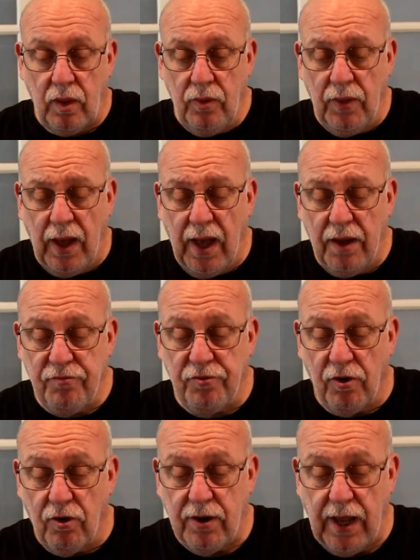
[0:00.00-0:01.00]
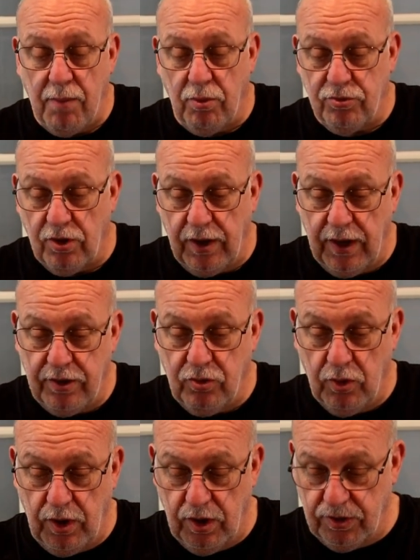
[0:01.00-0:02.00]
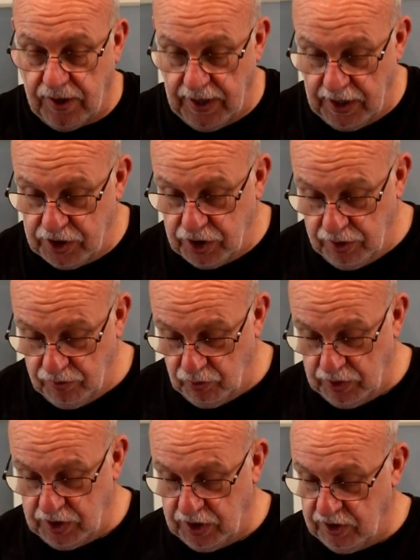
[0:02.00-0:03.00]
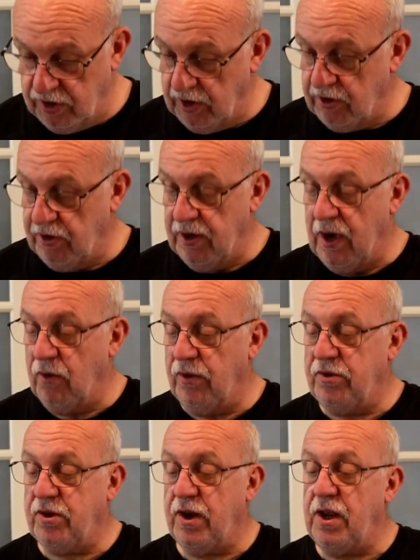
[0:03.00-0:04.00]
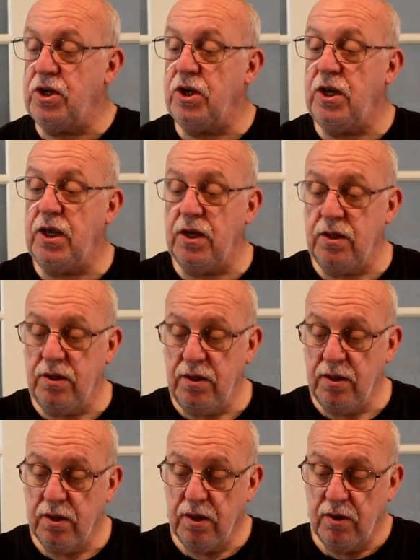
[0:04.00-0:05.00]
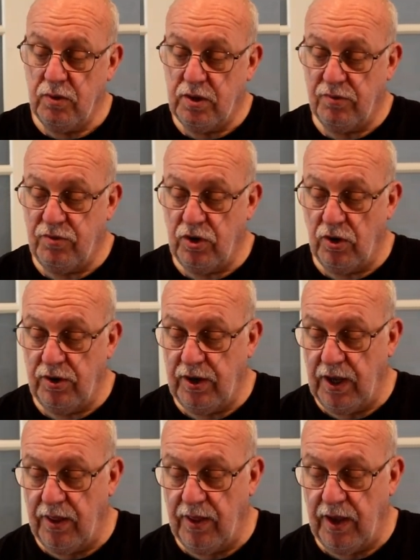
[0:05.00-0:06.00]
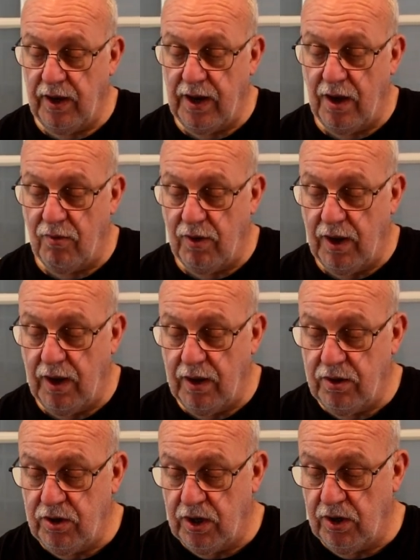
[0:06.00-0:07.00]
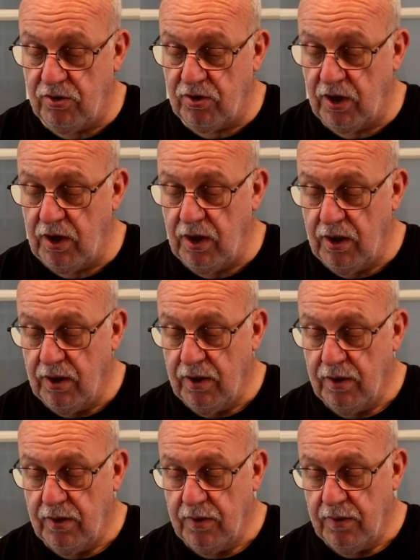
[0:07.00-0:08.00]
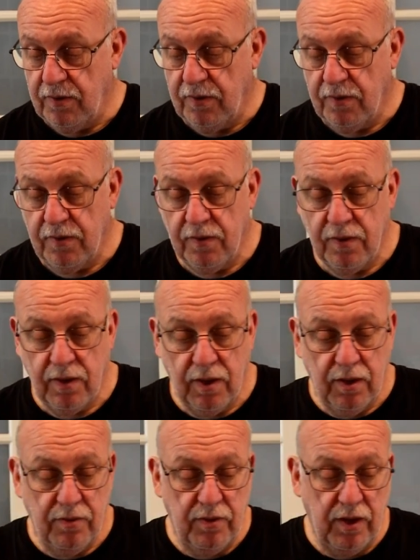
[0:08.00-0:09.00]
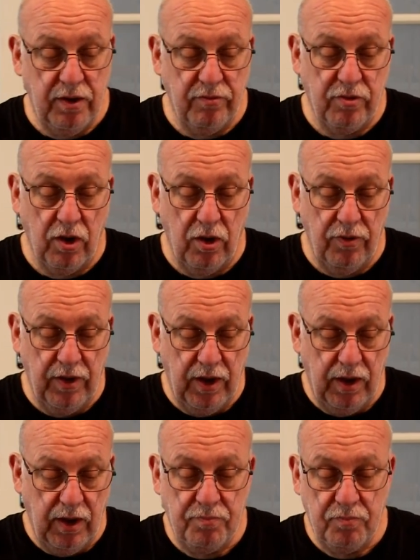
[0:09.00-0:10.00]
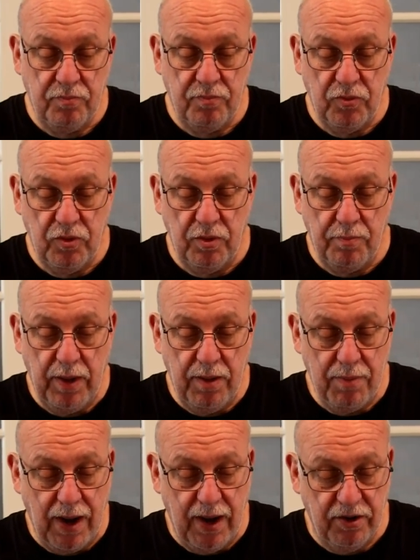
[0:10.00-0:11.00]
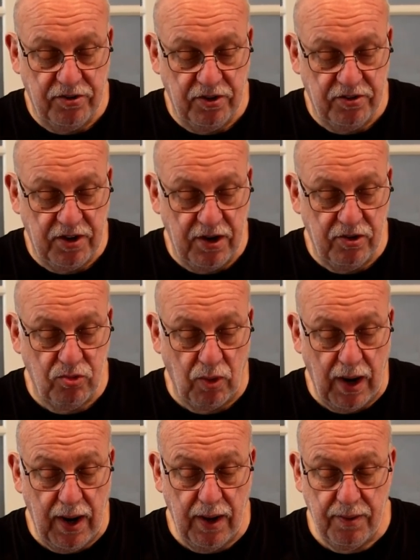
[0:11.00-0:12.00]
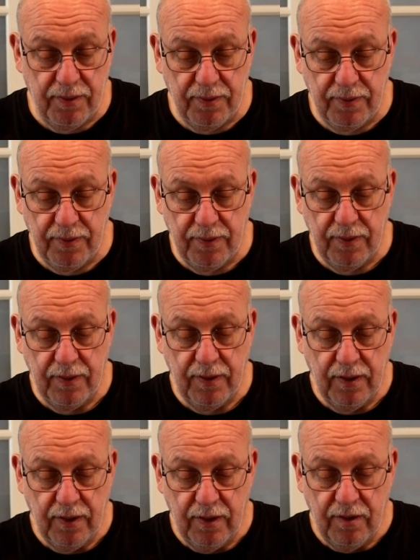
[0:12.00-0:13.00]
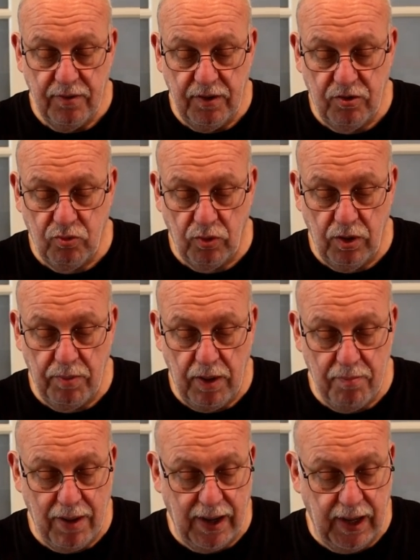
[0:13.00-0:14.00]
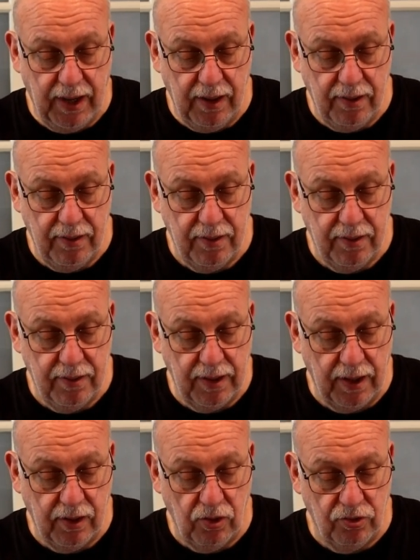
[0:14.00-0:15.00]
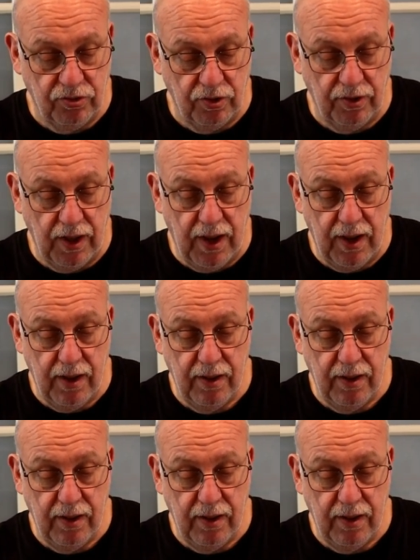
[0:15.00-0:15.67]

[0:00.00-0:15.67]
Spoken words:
That had 4 cables on here to an earth connection, which is this now, this connection here, which I've joined together down here, as you can see. Then you've got the B- the sense wire. This would have been back here, that goes on there.